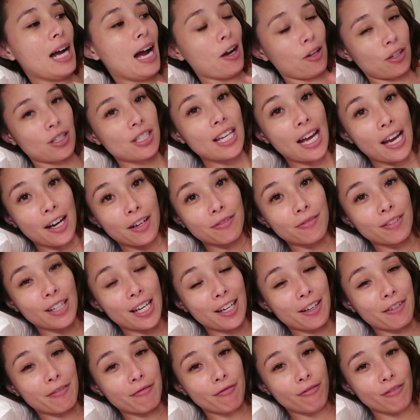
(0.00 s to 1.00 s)
outside of
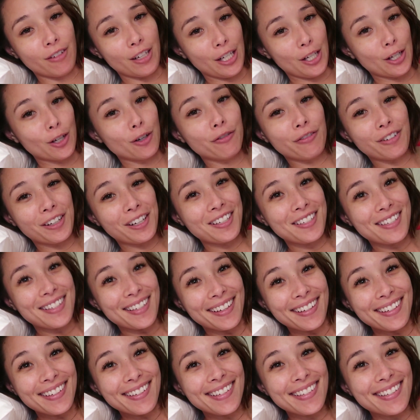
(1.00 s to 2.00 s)
like video
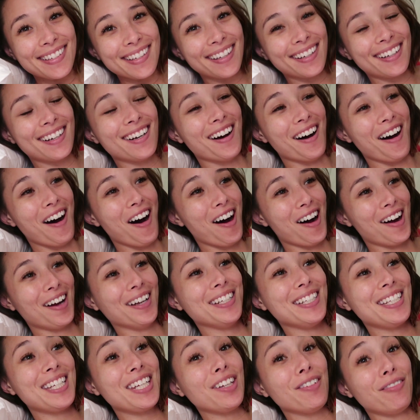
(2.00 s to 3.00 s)
vixens
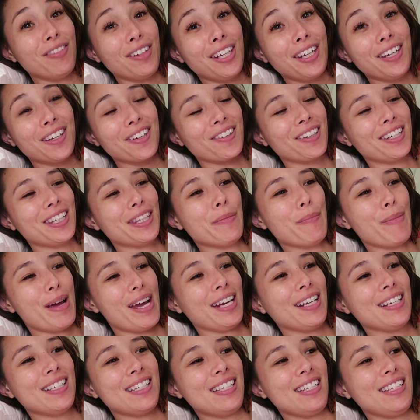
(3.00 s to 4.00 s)
on TV or in the
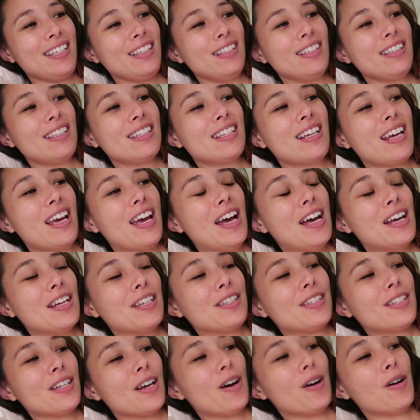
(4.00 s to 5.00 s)
magazines.
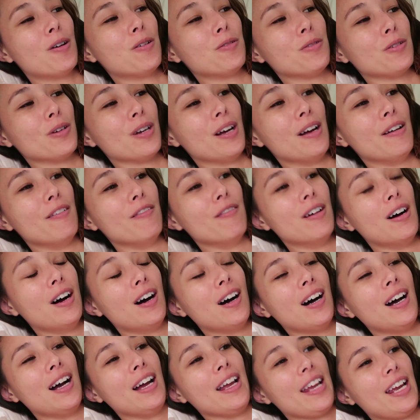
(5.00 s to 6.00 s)
So
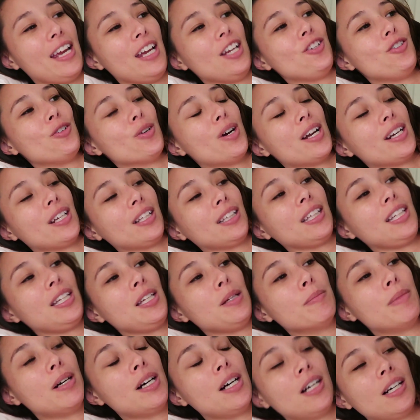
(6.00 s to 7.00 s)
Adriana
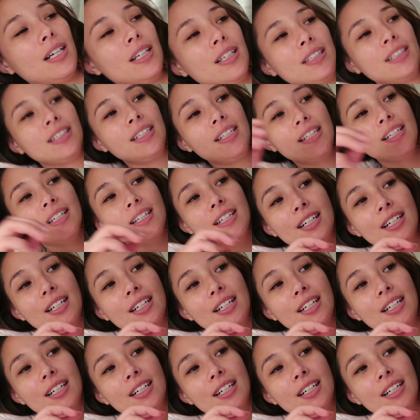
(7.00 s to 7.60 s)
Lima,